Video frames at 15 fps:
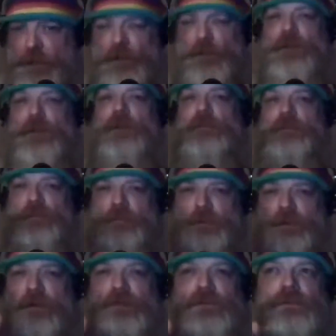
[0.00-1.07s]
no,
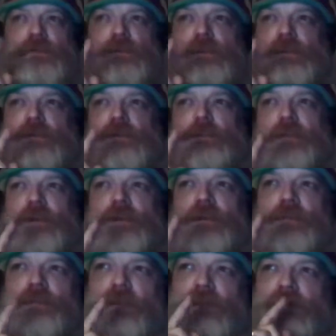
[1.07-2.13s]
but listen to this. But
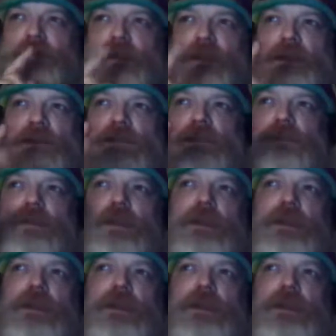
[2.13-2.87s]
the thing is,